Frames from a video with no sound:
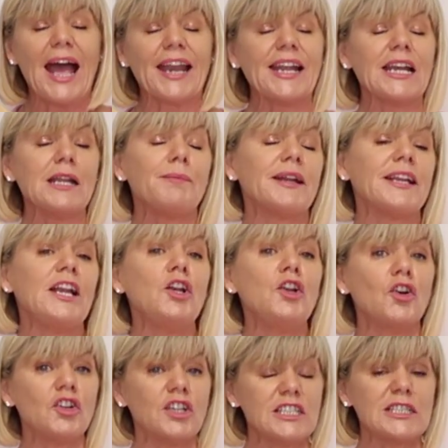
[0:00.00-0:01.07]
And anybody
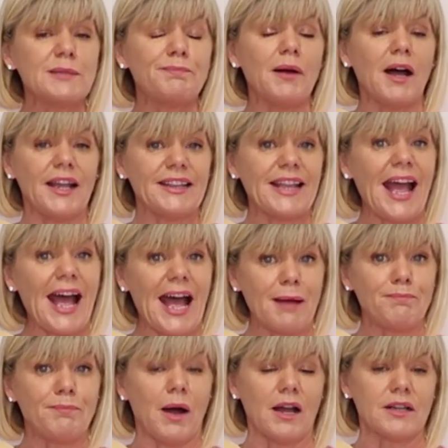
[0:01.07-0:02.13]
looking to buy the
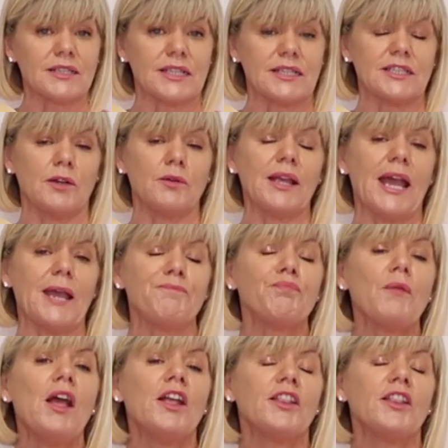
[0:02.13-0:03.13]
hat boxes, okay,